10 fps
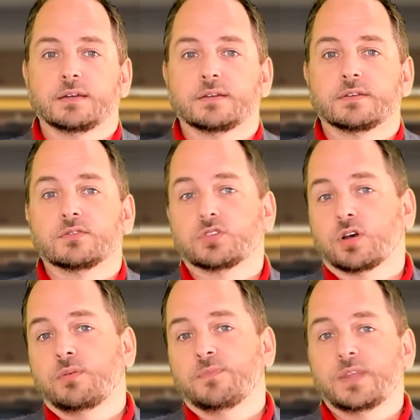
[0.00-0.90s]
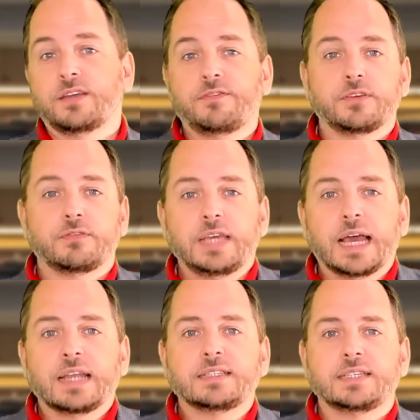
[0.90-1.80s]
So if the
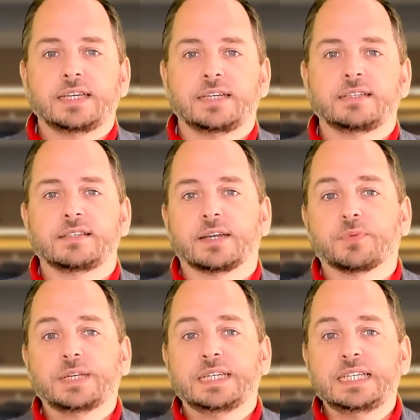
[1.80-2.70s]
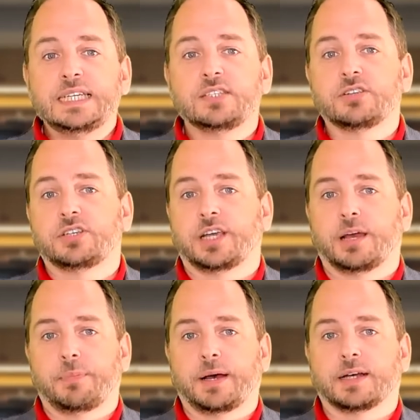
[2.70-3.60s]
reality is that we need to share
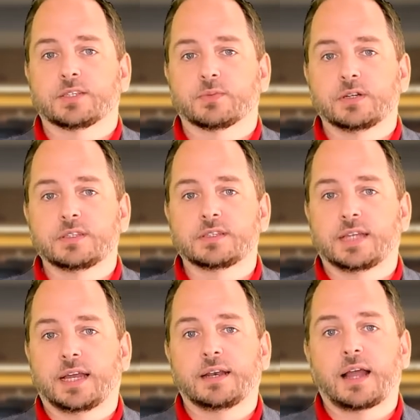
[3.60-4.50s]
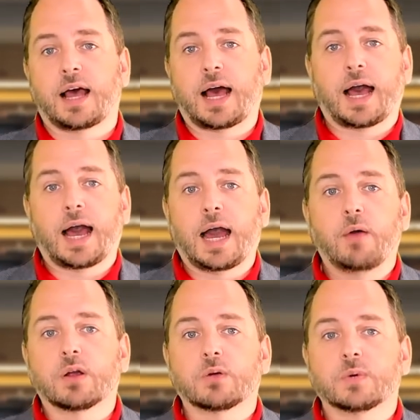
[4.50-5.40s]
passwords, then how
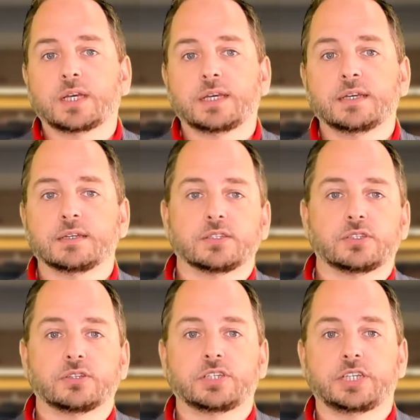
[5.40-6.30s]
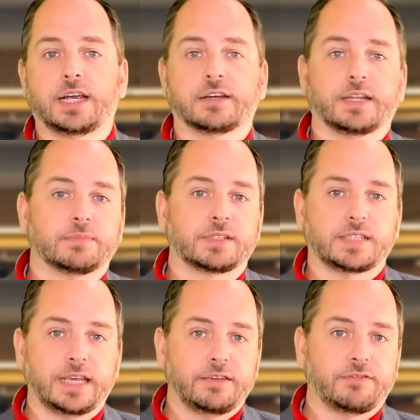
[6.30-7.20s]
are we to share them
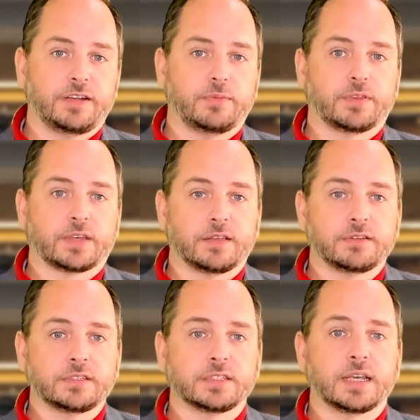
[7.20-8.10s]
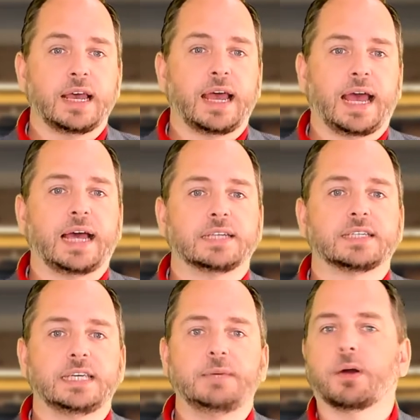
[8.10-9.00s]
safely with others and
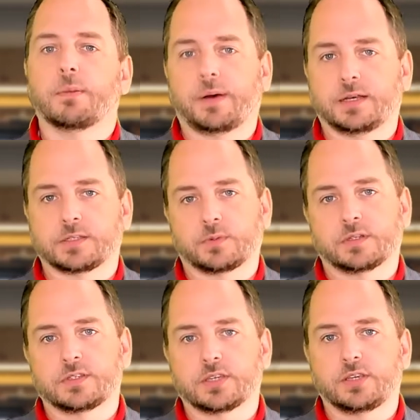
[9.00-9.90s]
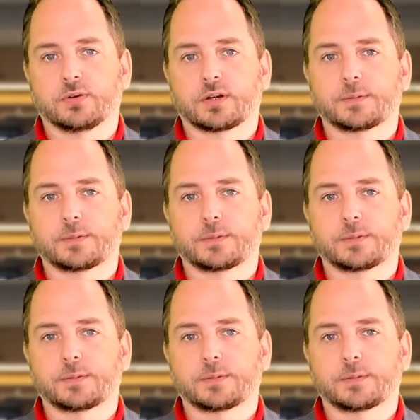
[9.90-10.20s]
keep our passwords secure?